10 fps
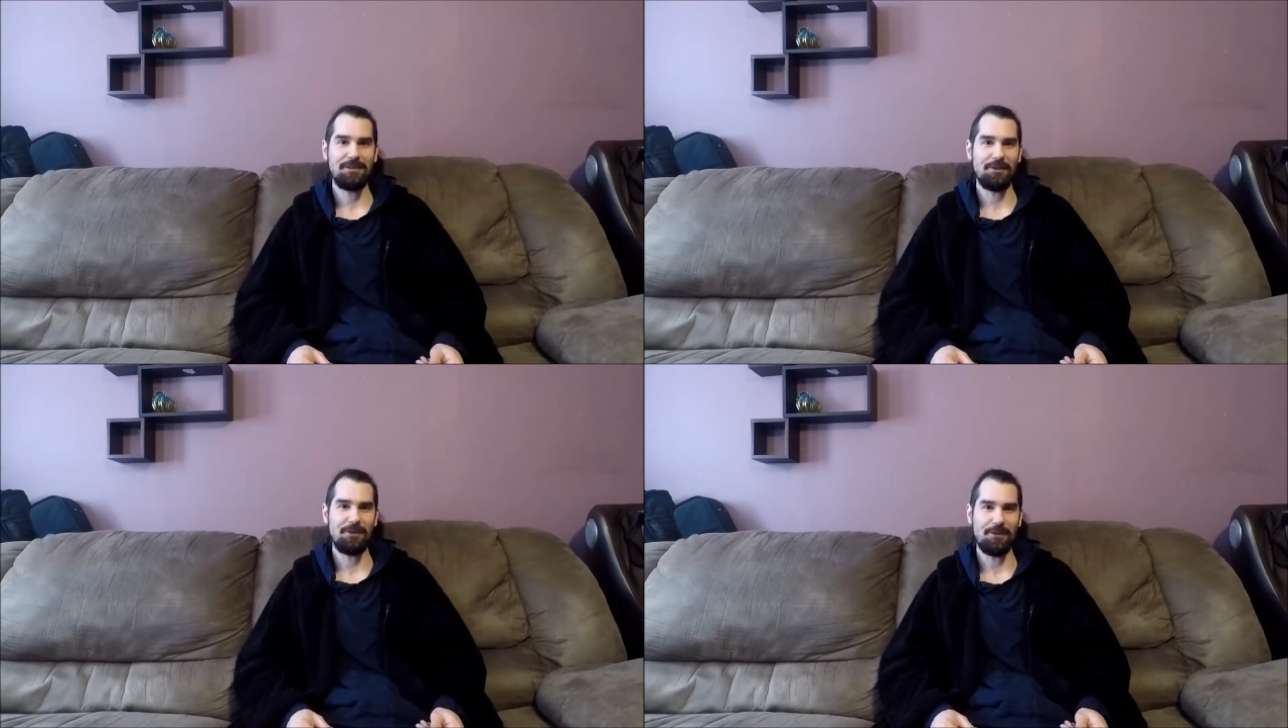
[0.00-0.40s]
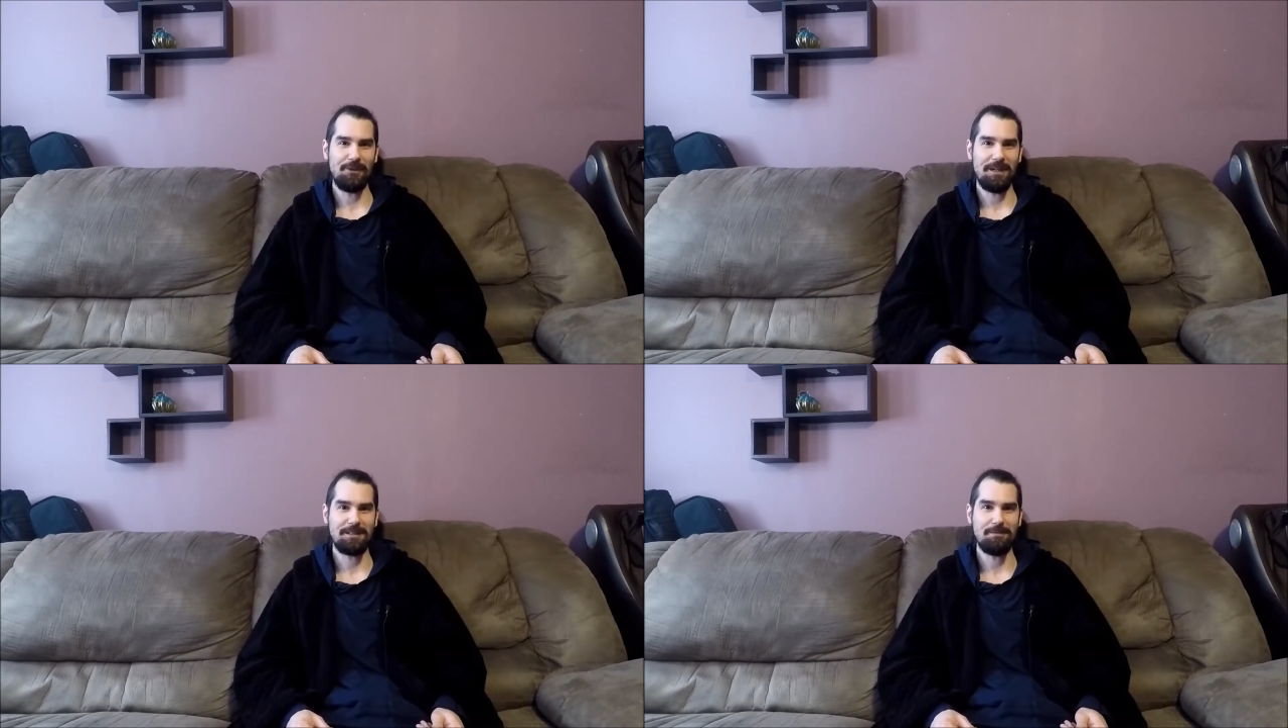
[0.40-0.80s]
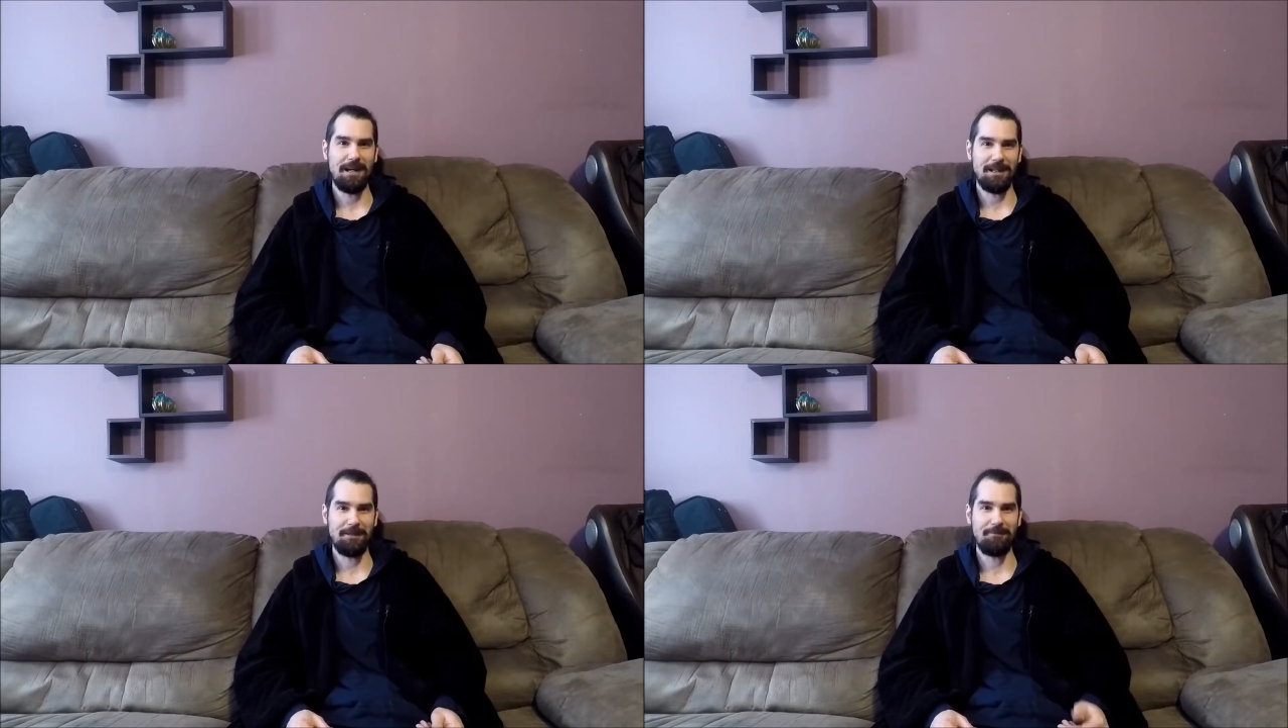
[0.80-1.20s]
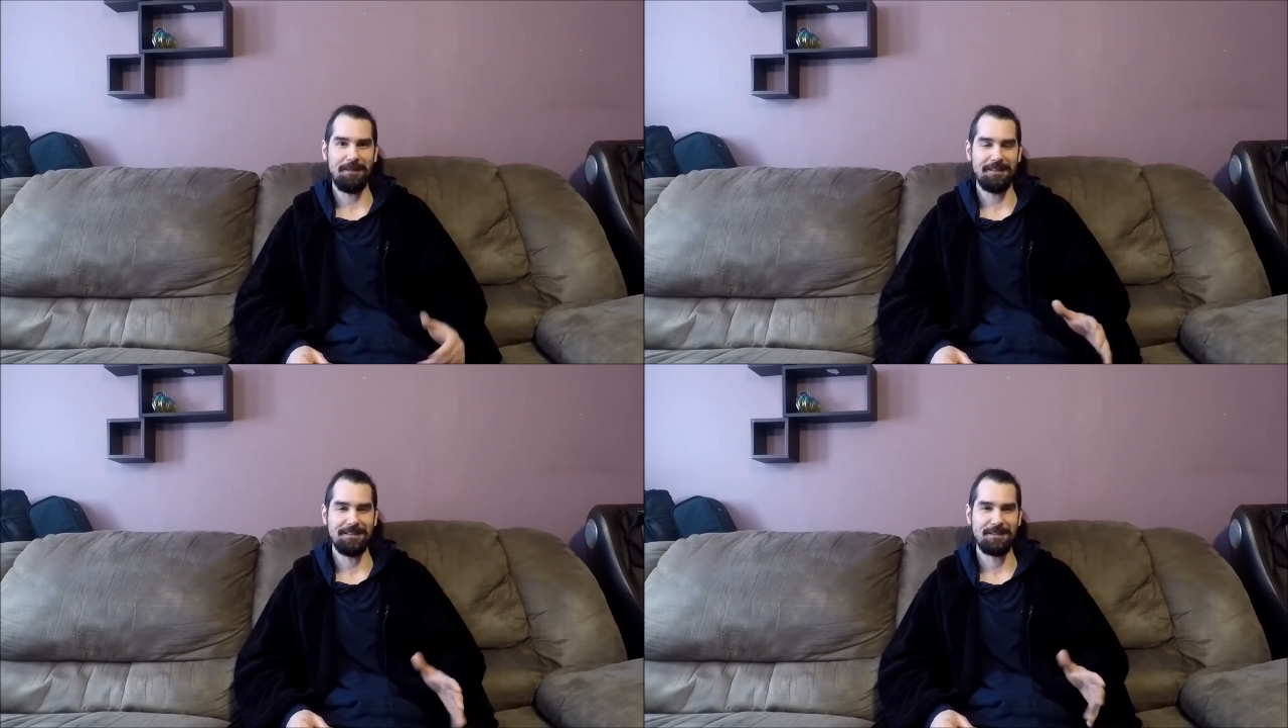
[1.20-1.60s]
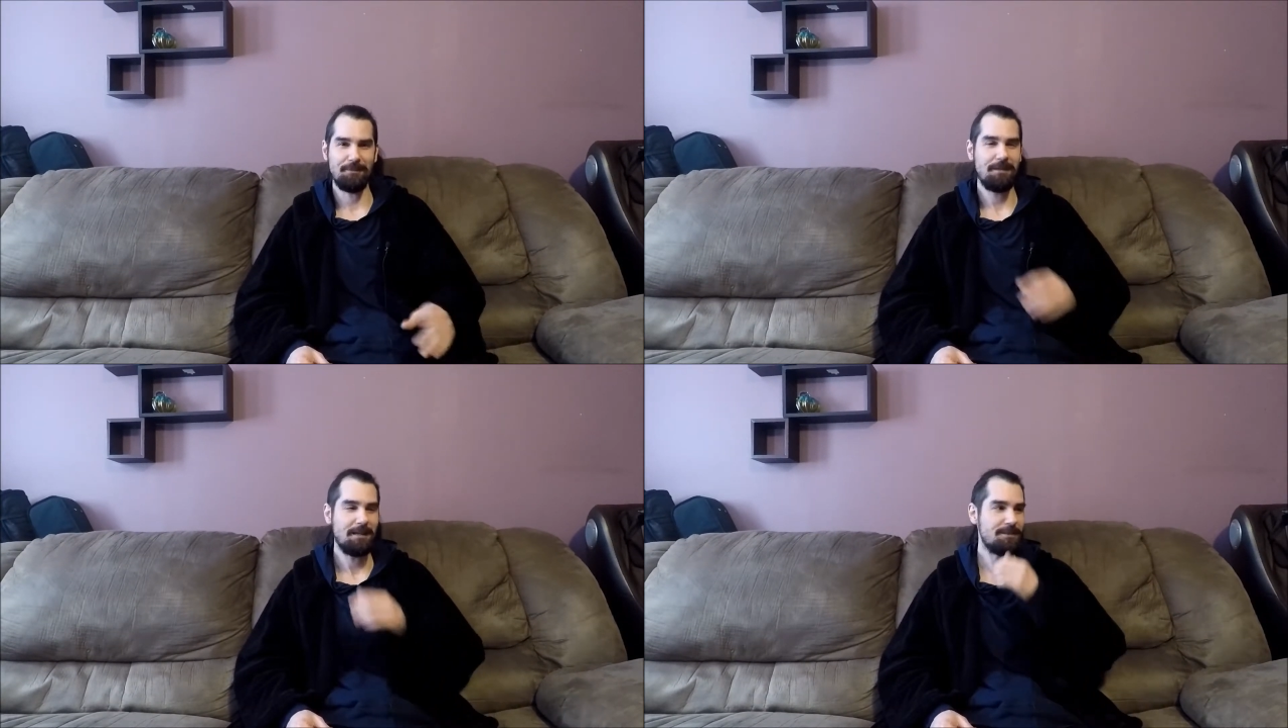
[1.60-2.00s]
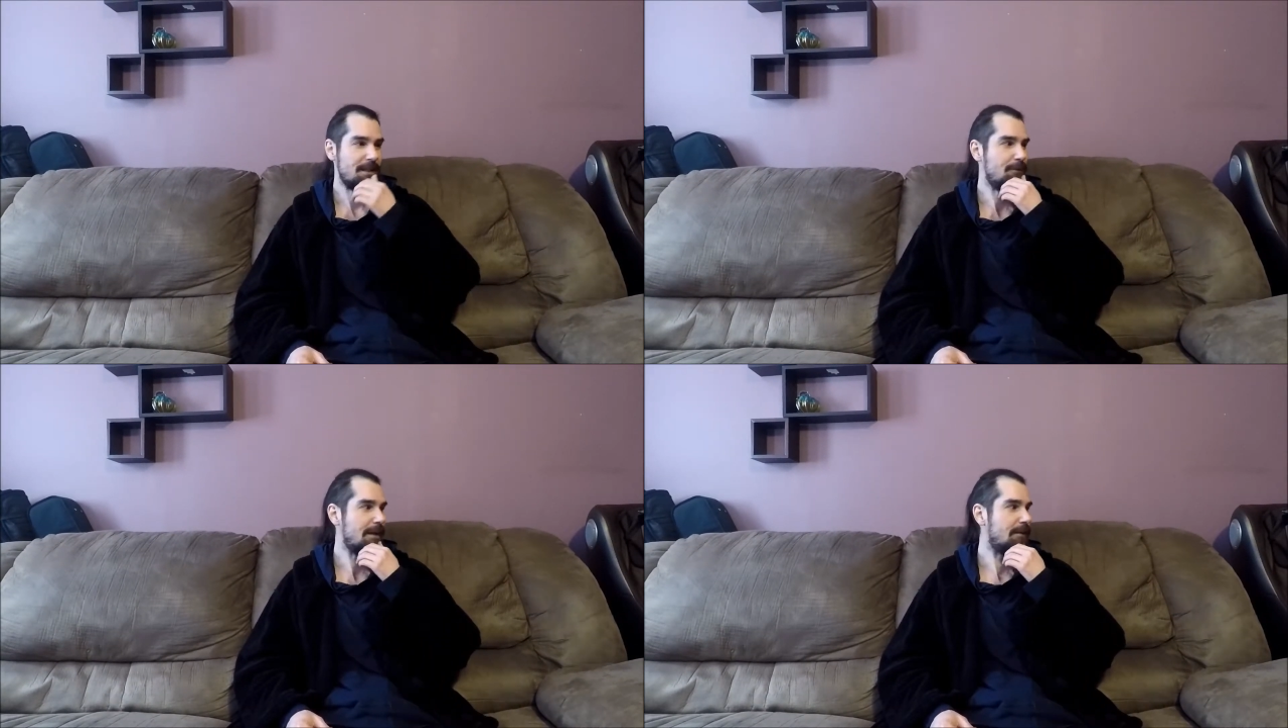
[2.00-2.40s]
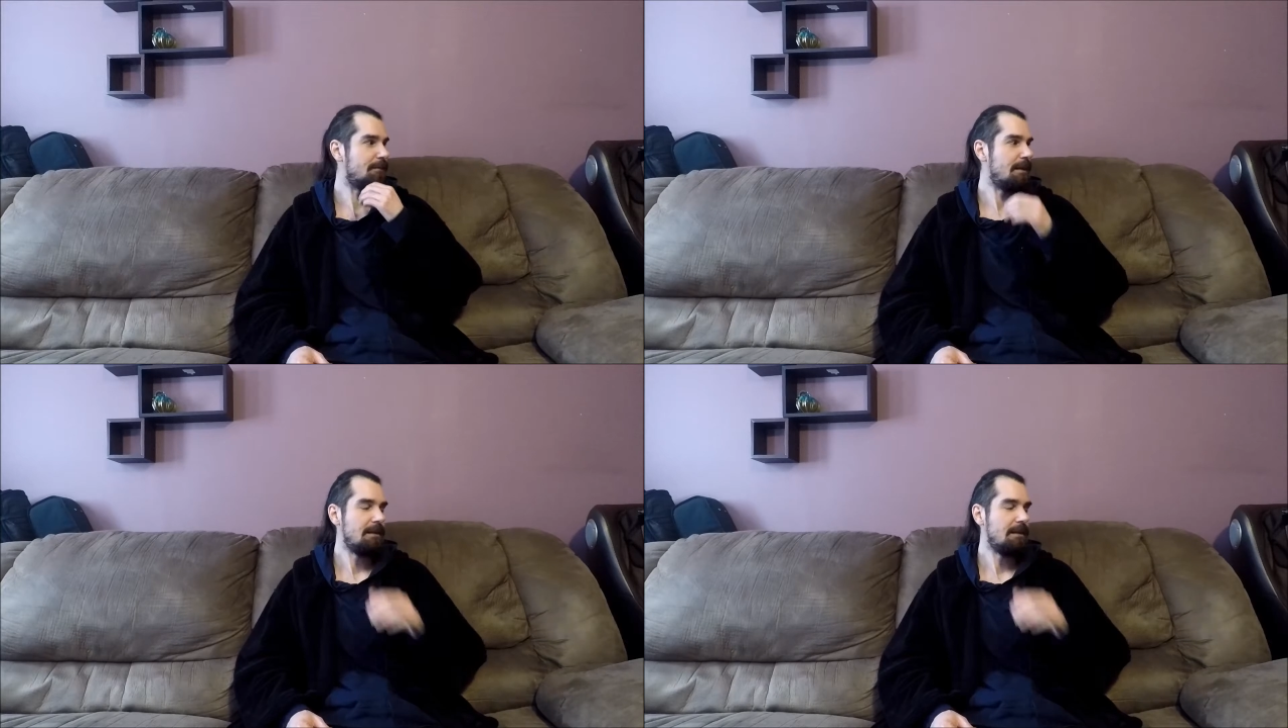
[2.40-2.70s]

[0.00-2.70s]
don't go nuts about it, because sometimes they will.